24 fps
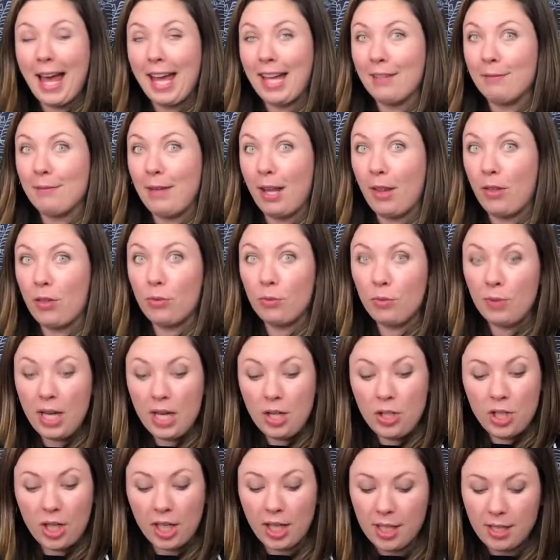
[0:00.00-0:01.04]
I have my
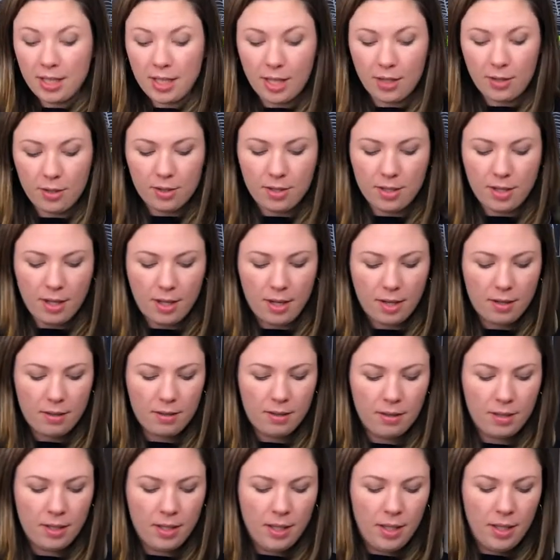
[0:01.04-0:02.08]
3 chicken tenders in
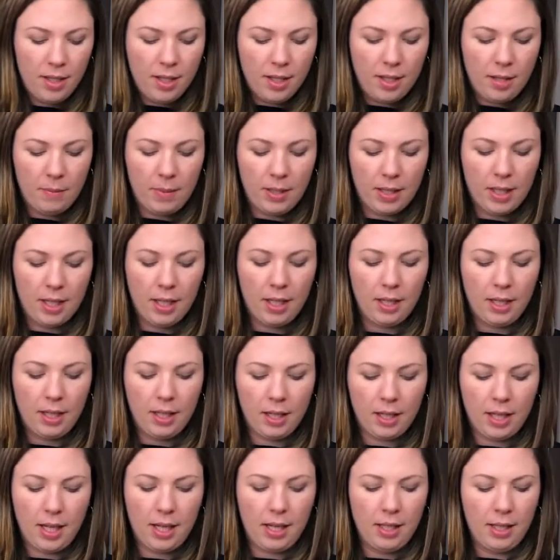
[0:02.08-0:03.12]
there. I'm going
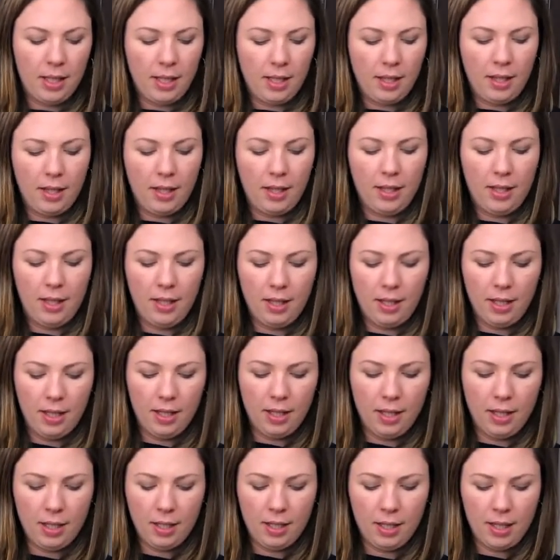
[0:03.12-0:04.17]
to get a little
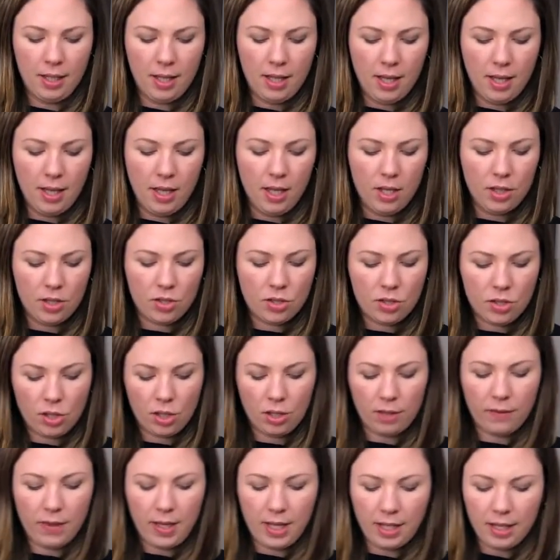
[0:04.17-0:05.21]

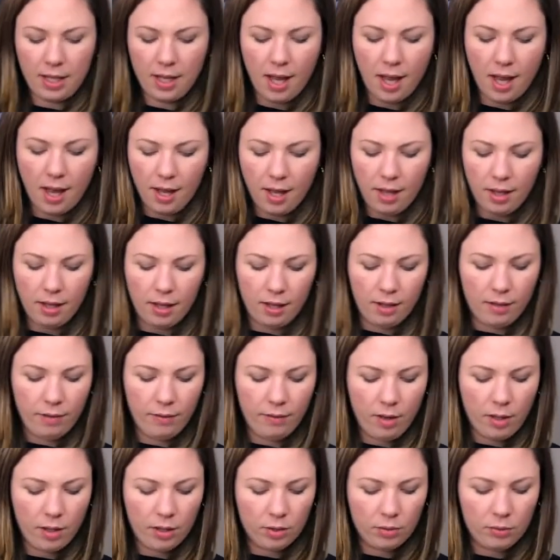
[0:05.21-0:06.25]
serving
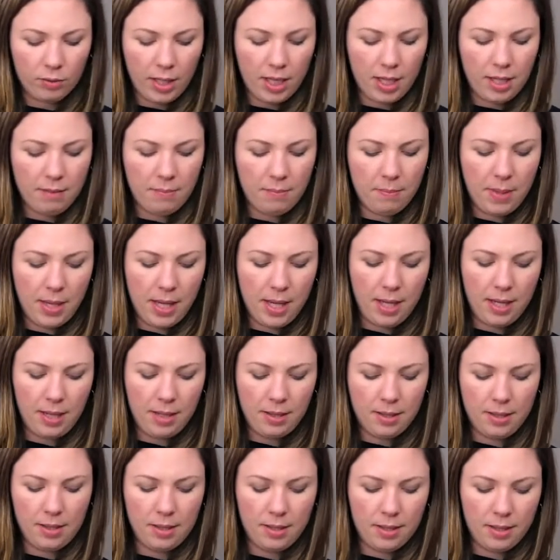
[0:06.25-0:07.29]
of green
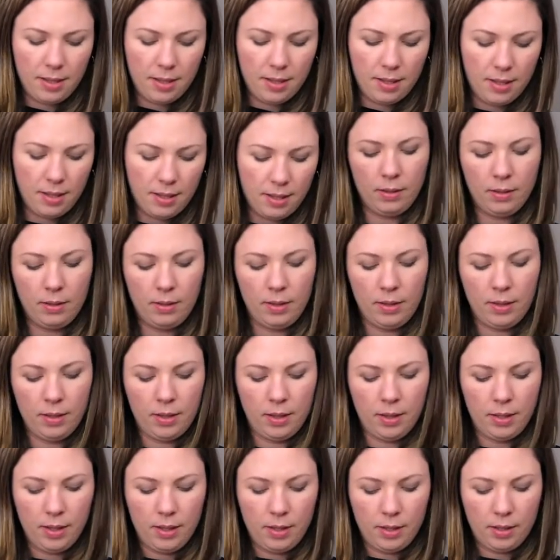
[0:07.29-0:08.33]
beans.
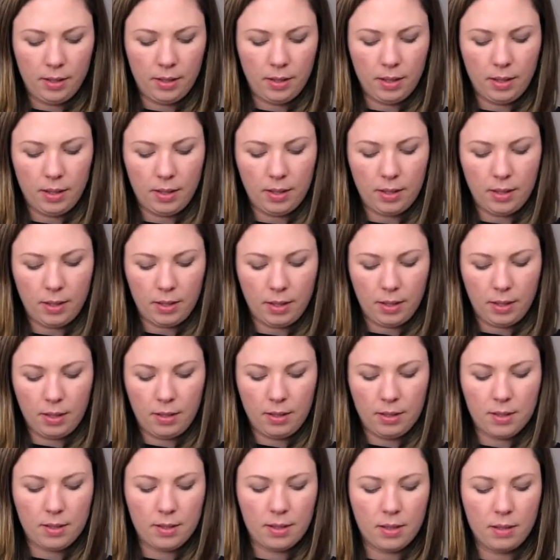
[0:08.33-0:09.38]
Get it in
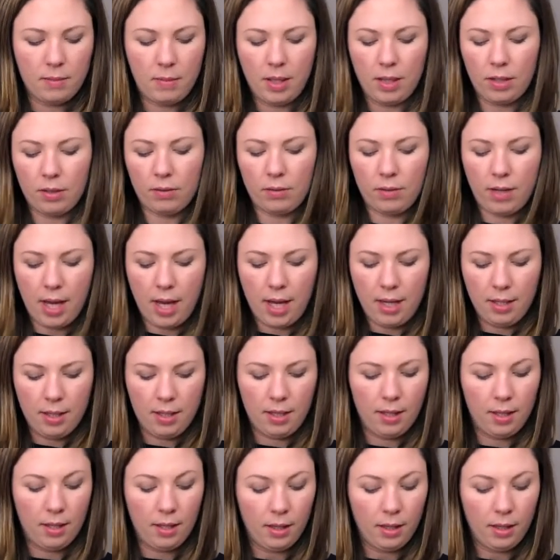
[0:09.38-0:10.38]
there. This is going to be a great